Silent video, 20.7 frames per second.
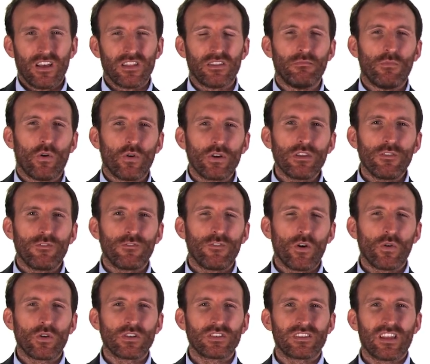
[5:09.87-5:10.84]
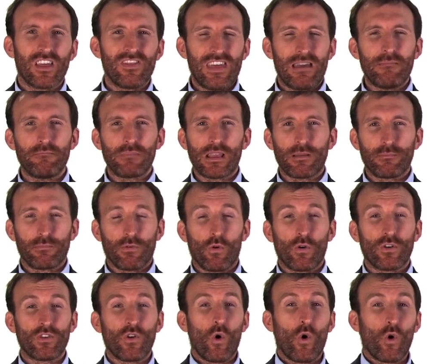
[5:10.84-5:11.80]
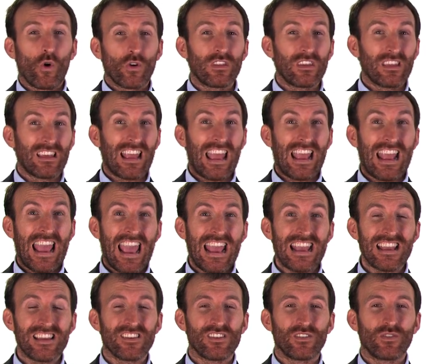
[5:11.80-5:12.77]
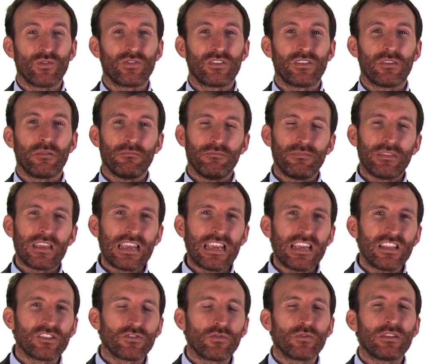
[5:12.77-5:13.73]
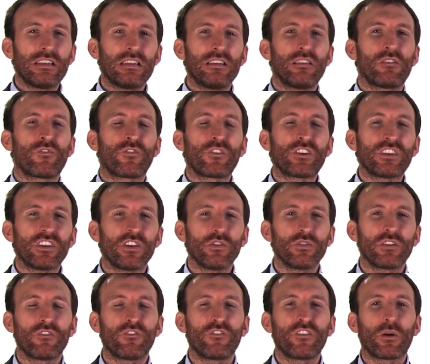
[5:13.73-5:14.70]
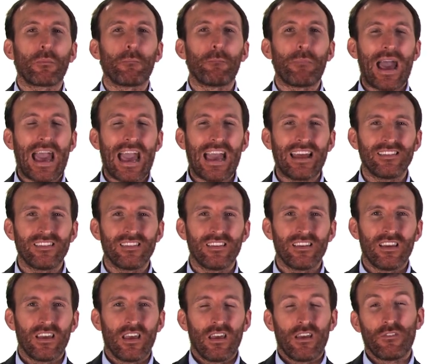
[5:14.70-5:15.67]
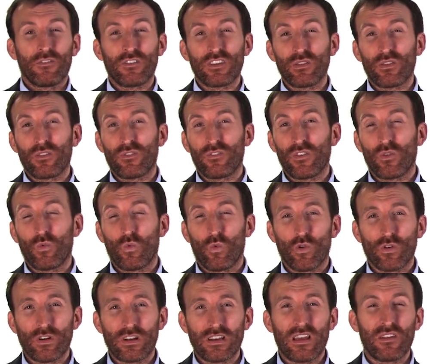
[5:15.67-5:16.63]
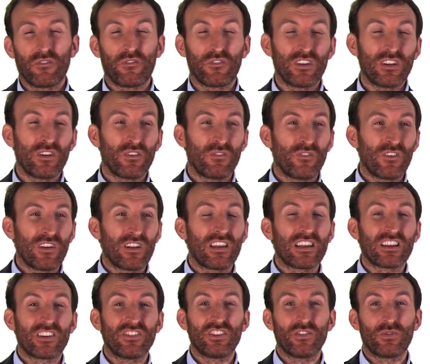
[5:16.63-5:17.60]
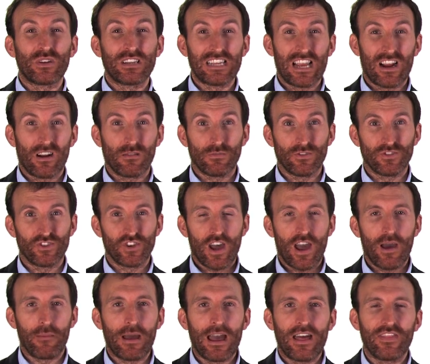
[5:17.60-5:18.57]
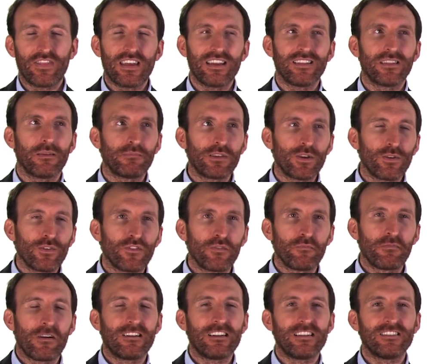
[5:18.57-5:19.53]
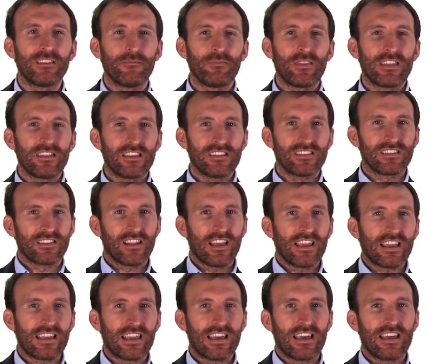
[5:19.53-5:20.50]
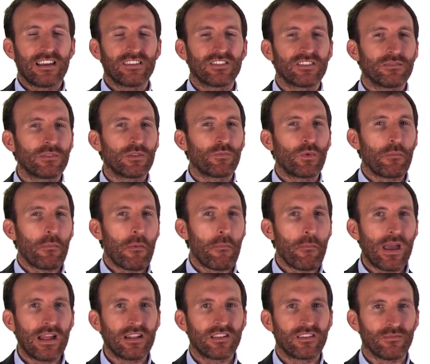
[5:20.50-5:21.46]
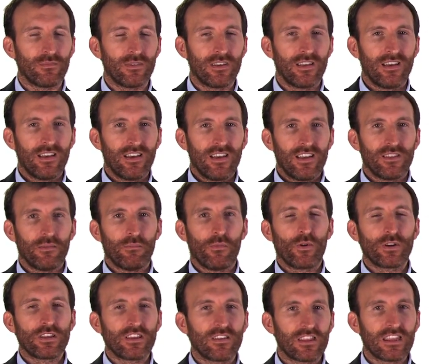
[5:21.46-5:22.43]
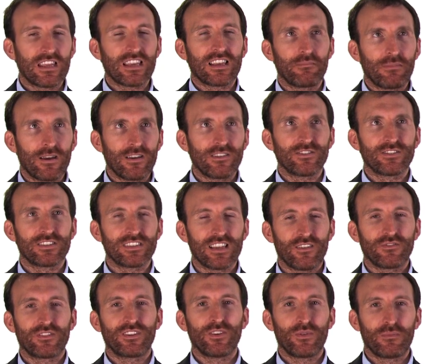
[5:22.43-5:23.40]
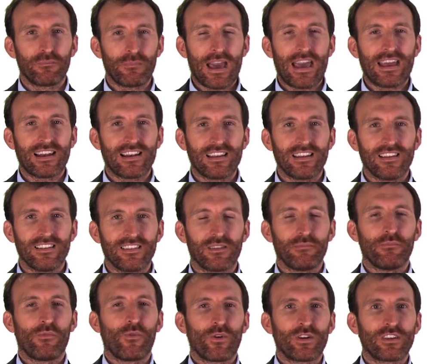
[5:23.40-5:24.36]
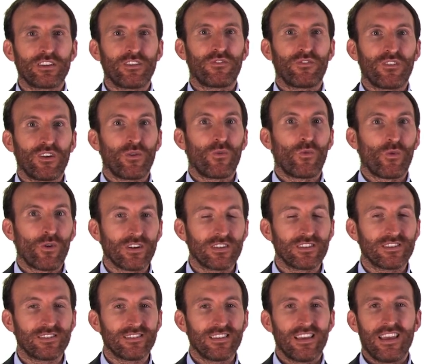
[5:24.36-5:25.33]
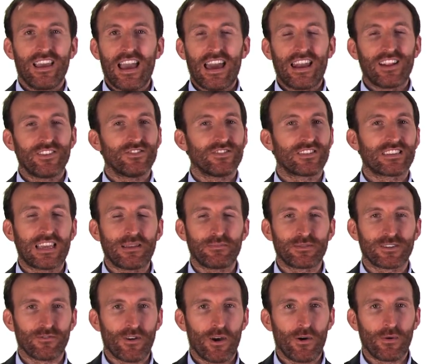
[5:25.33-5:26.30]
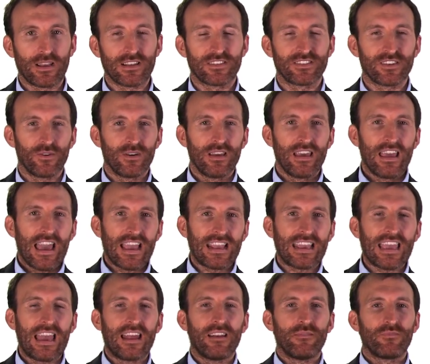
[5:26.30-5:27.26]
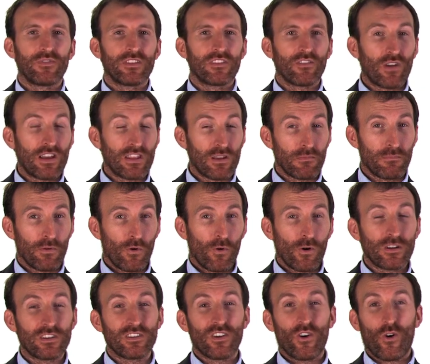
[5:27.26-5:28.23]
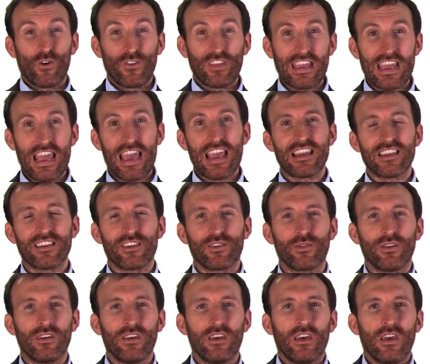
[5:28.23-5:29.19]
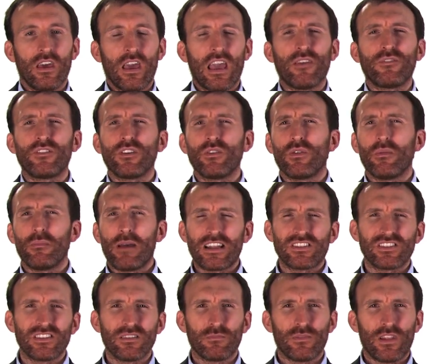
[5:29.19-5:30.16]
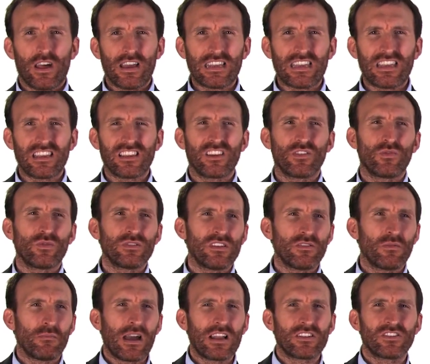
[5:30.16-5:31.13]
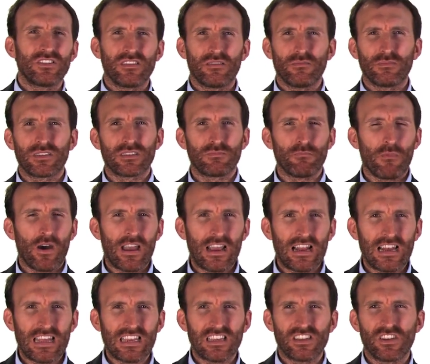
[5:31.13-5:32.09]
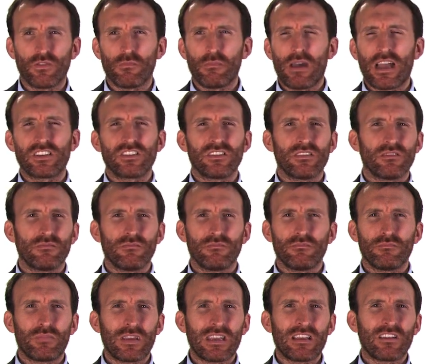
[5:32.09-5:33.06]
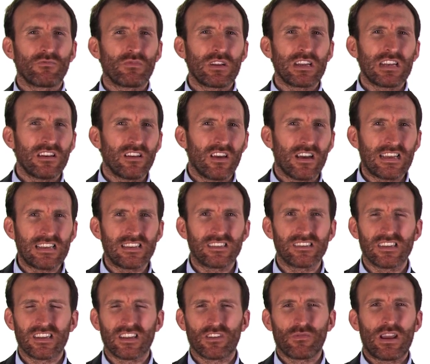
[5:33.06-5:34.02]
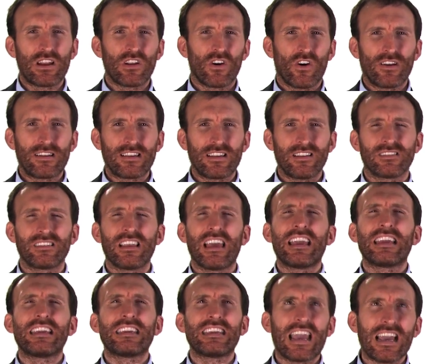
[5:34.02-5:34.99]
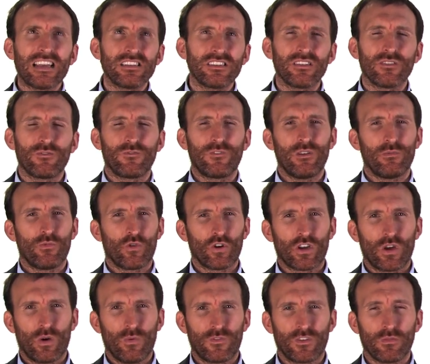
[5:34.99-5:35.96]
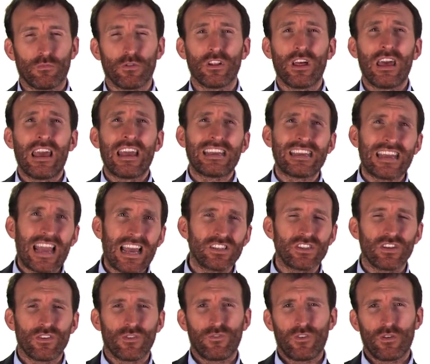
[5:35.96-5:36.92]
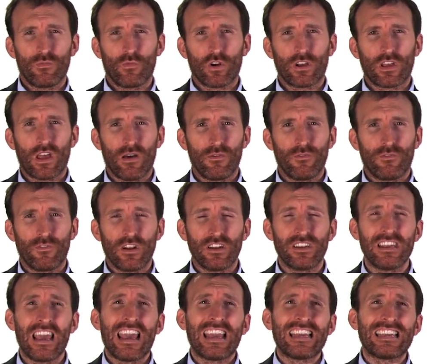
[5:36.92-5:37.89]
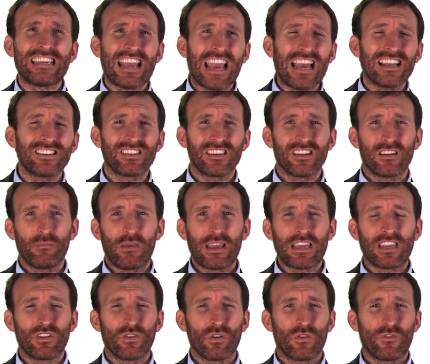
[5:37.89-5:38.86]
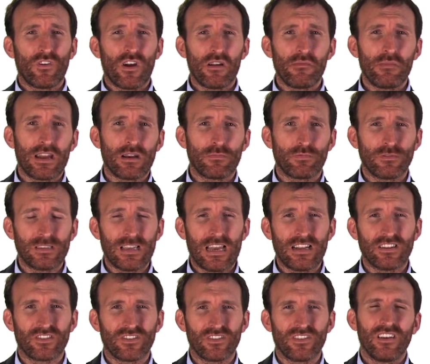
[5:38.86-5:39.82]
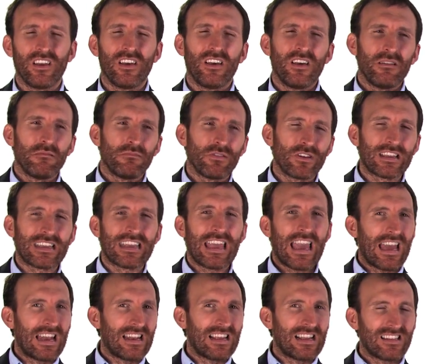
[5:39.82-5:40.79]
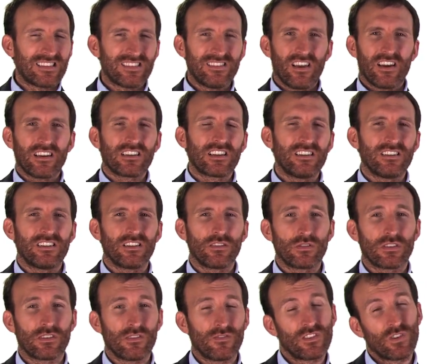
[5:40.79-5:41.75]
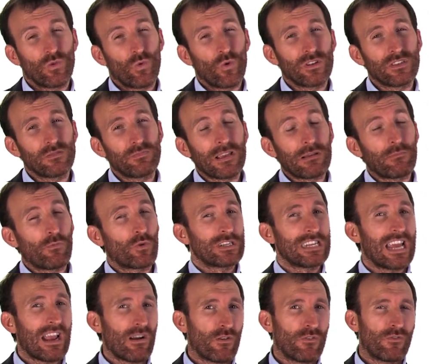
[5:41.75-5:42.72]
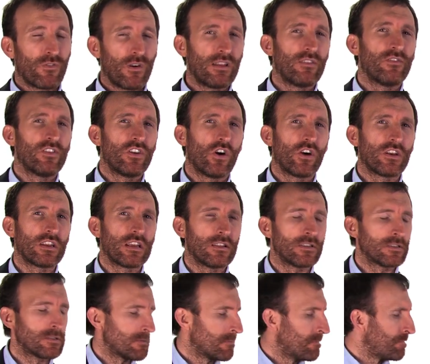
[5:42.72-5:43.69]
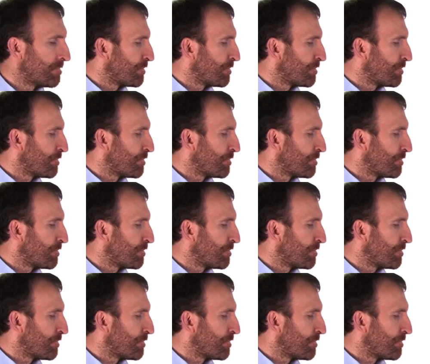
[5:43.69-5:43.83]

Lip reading: The more you focused on them being bored or they hate you, the easier it is for you to feel bad, for you to feel worried, and for you to feel like you're doing a terrible job. And the beautiful part is, this is like something with momentum. The more you think about yourself doing badly, the more you feel worse, and it just keeps growing. So again, they're either bored or they hate you. If you imagine them liking you and you imagine them smiling and you imagine them being really nice and a great audience, yes, you'll feel more comfortable. Yes, you'll feel more confident. Yes, it'll make you a far better presenter. But again, it's not conducive towards being more terrified of an audience.